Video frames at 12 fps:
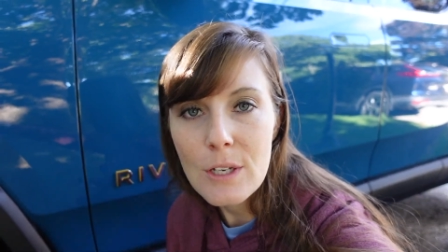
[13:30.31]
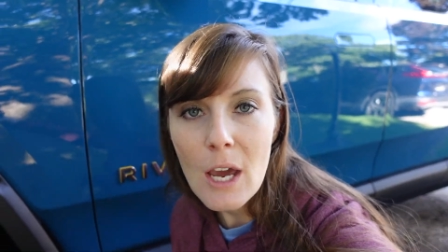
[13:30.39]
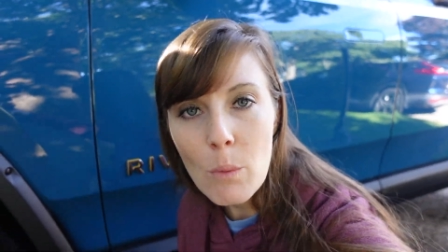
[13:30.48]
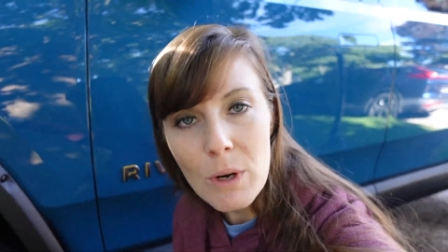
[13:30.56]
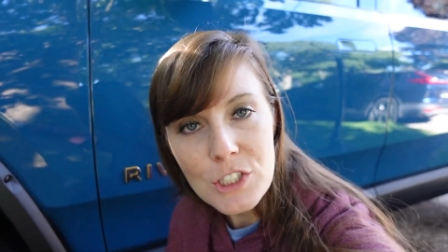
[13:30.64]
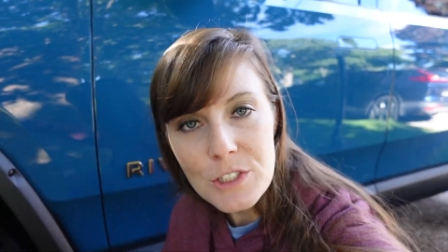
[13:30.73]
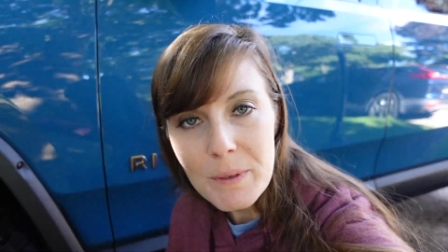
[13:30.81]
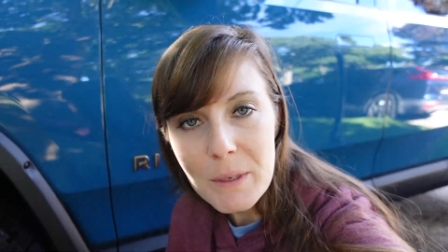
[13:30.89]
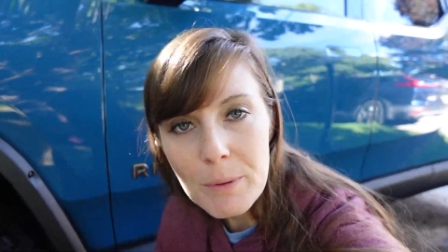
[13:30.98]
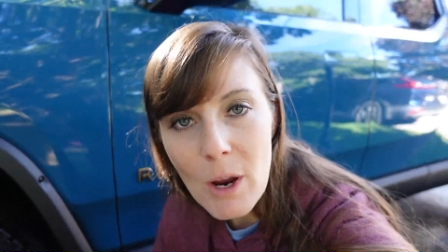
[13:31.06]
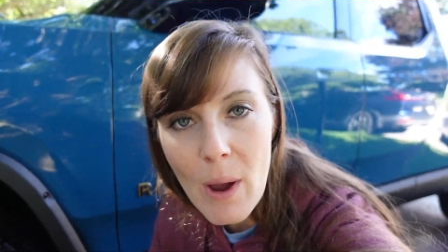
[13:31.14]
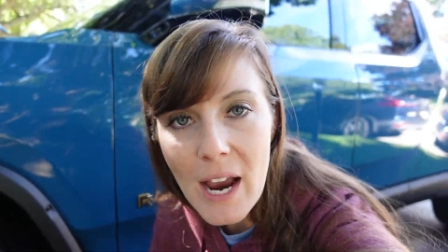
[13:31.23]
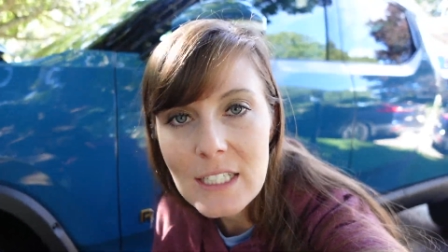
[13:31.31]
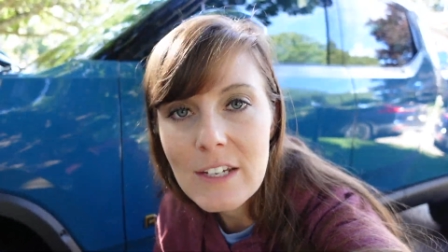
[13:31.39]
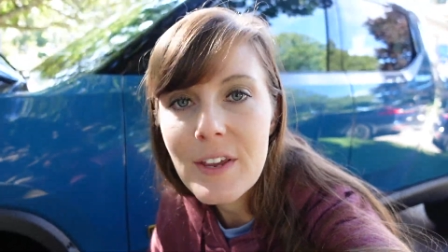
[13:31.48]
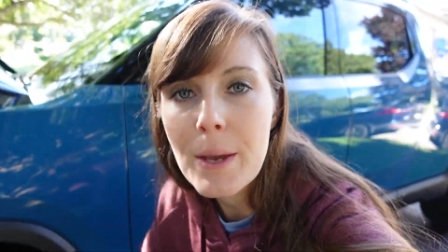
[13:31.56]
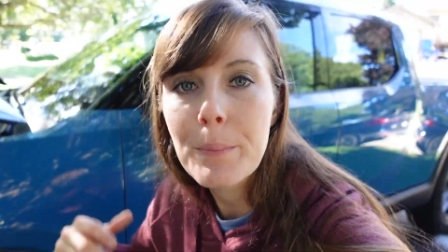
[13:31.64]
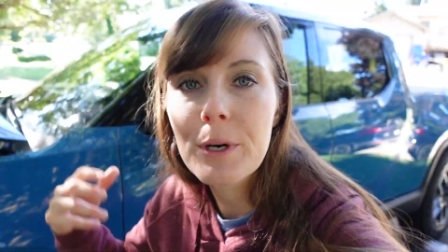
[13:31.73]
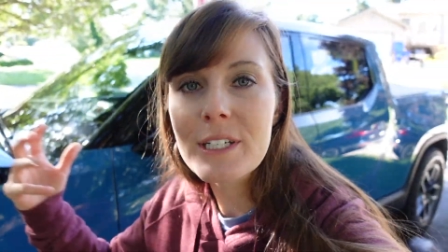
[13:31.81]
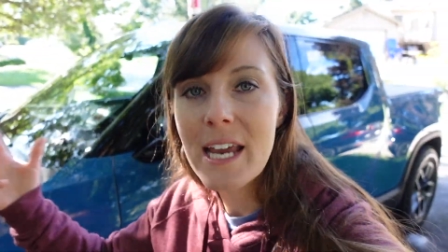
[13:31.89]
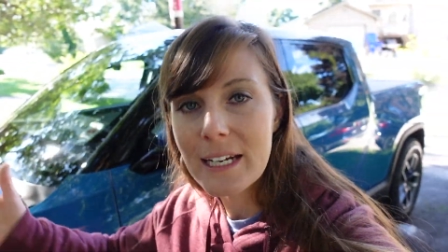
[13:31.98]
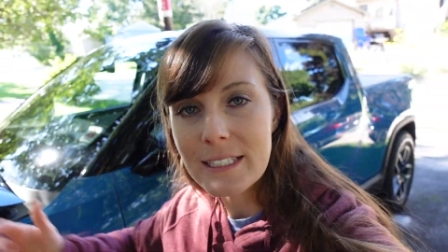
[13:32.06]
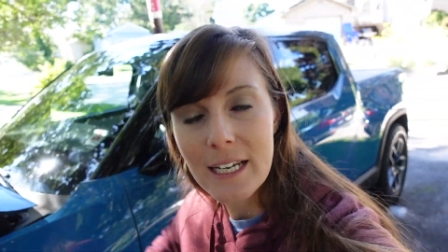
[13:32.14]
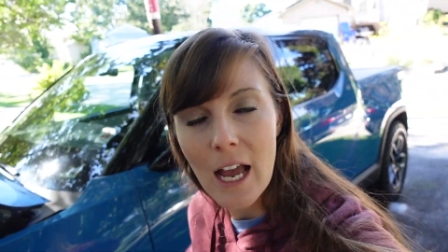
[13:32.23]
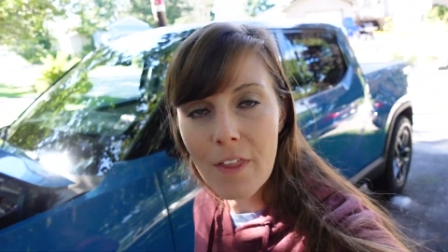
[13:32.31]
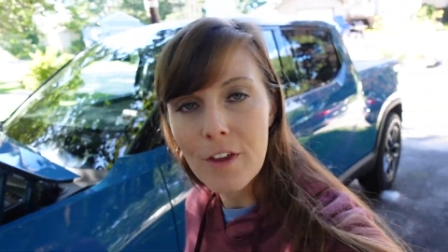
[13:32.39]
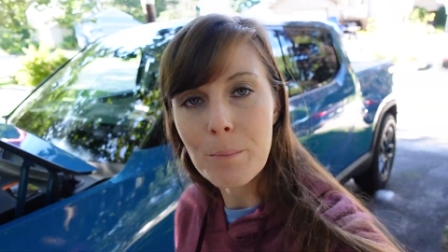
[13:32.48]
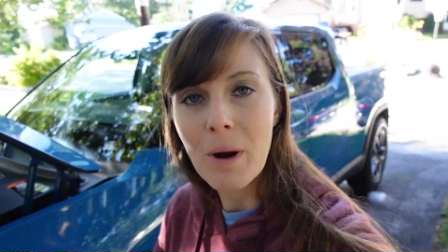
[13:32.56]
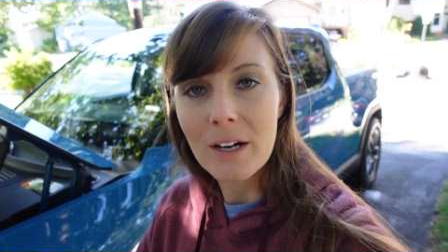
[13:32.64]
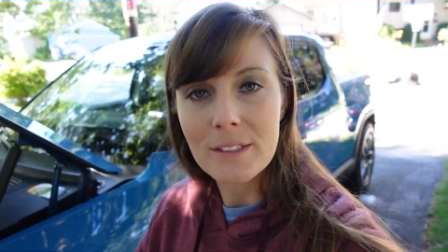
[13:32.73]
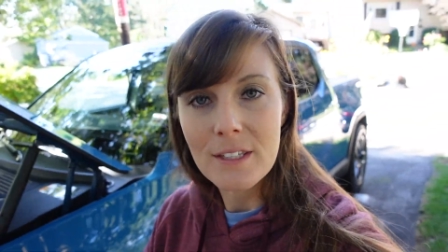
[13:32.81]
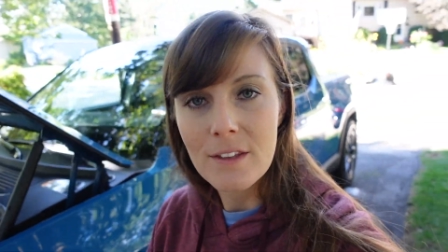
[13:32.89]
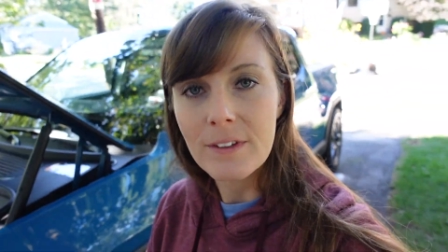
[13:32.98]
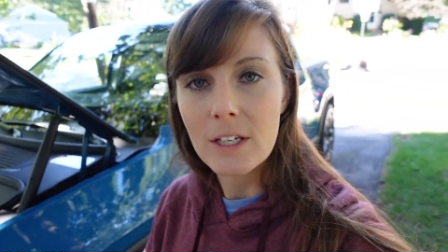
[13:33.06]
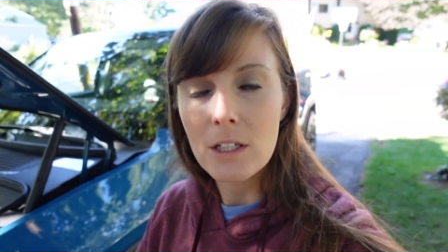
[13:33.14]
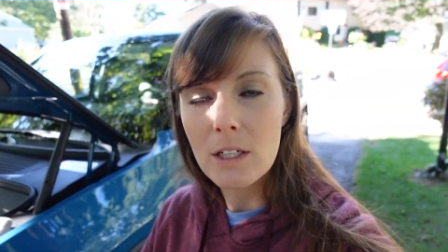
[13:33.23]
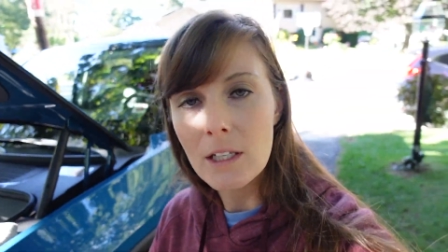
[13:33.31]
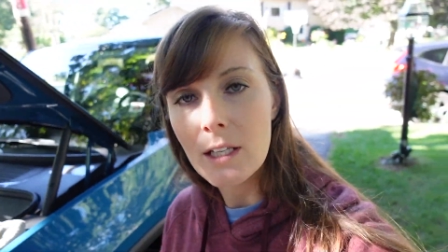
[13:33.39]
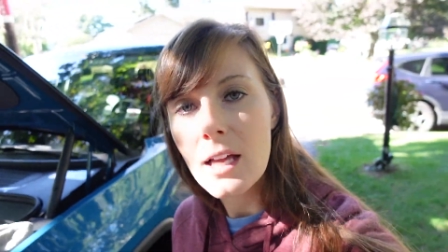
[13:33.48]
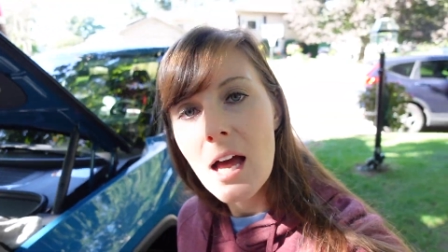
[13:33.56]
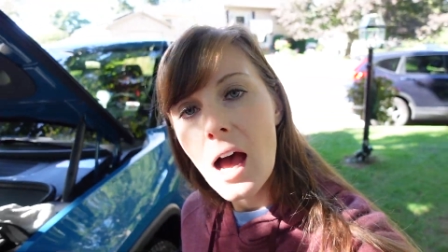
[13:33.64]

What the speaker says: now we're just being proactive in protecting other parts of the vehicle,